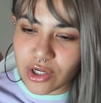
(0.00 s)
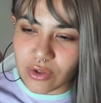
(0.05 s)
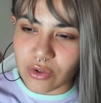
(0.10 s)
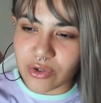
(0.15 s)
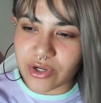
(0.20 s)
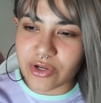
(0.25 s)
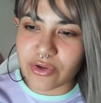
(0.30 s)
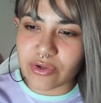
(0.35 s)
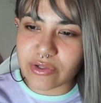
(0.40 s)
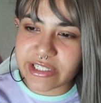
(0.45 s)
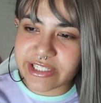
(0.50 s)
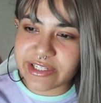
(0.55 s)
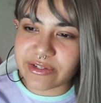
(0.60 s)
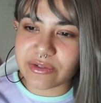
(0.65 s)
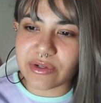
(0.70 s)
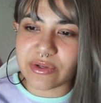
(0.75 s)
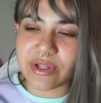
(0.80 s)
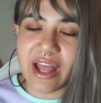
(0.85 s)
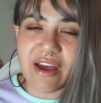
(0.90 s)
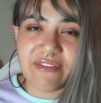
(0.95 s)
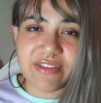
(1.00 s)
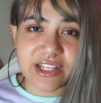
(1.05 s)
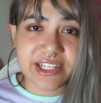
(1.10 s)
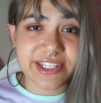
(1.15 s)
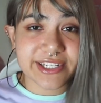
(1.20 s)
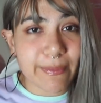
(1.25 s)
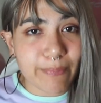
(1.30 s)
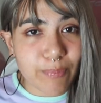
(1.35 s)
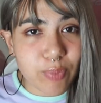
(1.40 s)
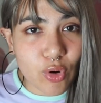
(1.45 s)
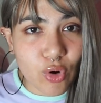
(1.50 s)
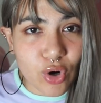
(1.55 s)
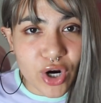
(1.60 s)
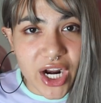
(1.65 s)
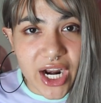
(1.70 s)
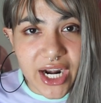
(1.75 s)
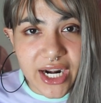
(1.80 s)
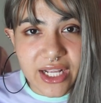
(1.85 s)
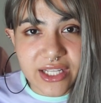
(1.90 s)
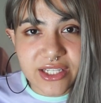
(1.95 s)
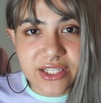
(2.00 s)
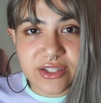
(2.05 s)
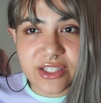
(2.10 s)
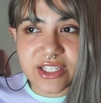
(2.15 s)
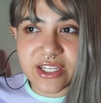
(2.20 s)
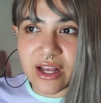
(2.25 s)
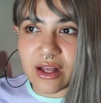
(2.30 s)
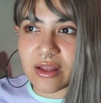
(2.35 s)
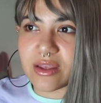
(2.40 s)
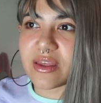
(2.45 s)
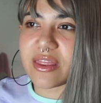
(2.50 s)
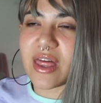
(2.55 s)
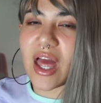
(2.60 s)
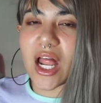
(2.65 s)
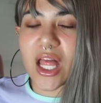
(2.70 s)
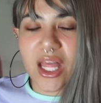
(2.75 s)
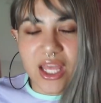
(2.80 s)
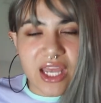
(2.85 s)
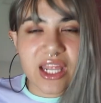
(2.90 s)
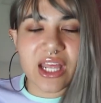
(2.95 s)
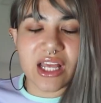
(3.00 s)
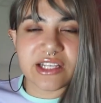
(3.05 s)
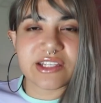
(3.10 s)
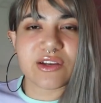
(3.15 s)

or you still don't have the support to tell you that it